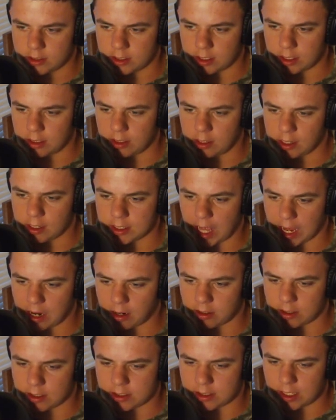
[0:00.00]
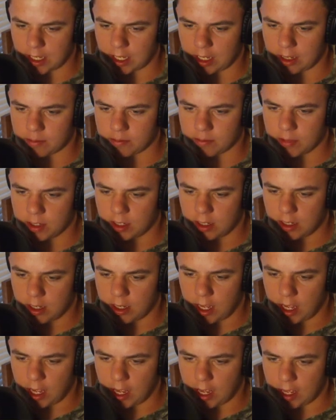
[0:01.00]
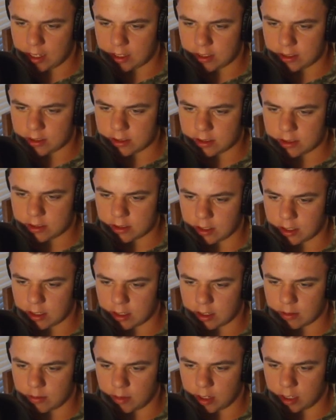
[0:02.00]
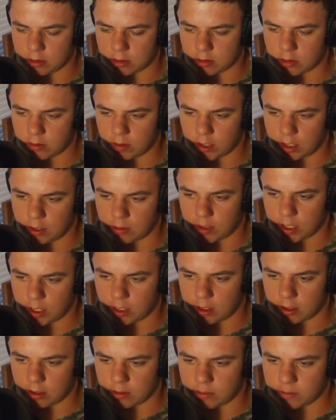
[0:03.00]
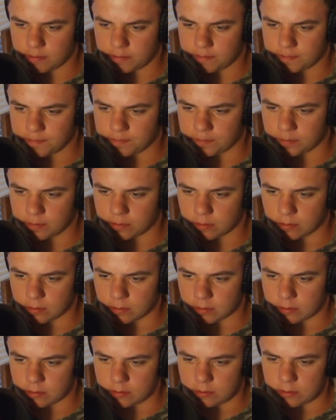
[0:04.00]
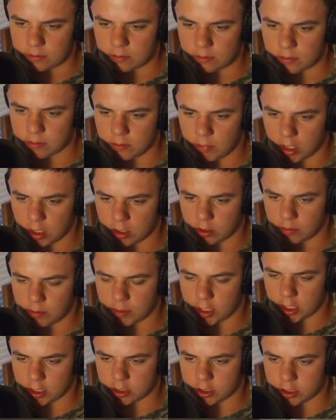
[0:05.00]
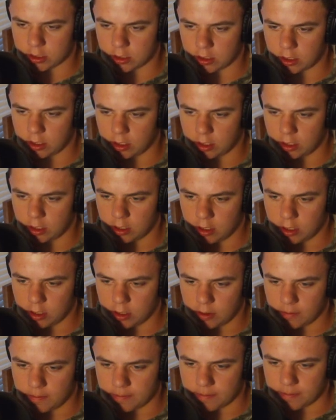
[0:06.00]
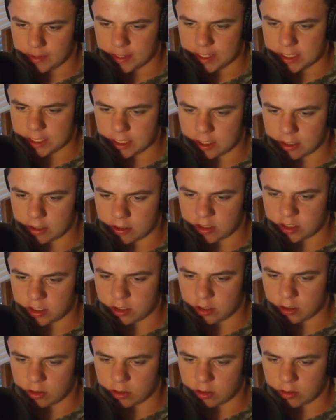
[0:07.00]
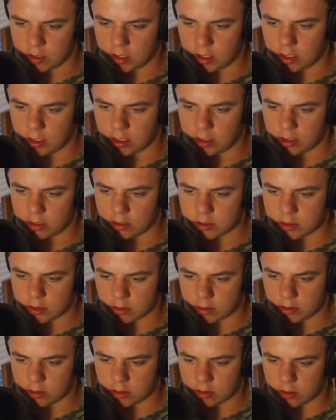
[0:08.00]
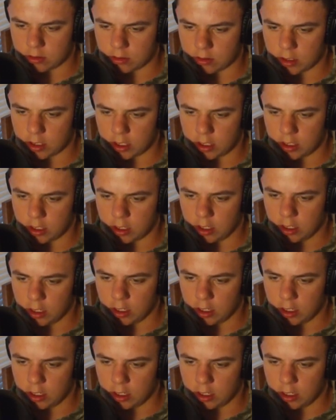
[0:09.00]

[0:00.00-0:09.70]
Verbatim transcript: See, exactly the same as the Model three right here. Model three production. So let's go through here, let's go through the door.